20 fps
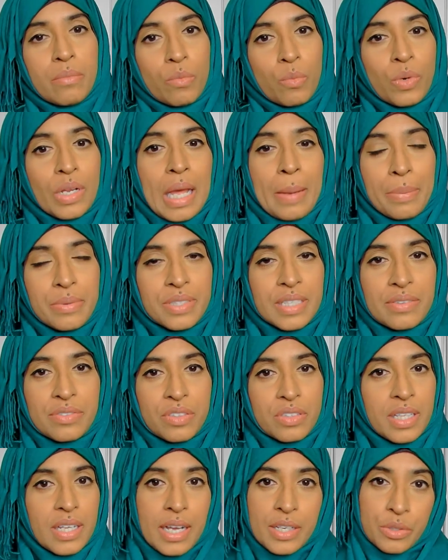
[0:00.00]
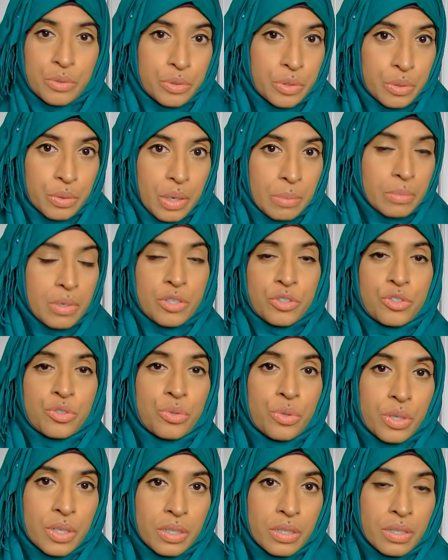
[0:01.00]
What happens after that? I don't know. I'm not
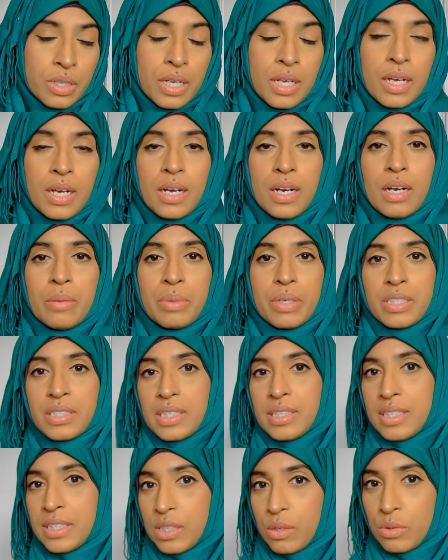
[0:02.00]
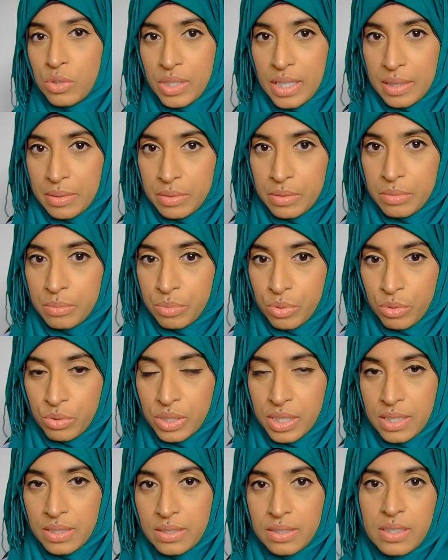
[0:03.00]
sure, because I didn't go to that
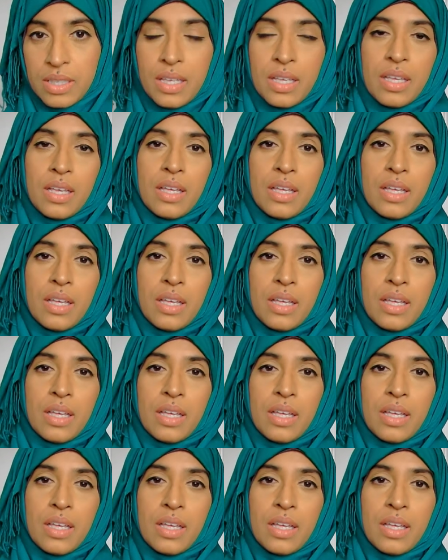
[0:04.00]
process.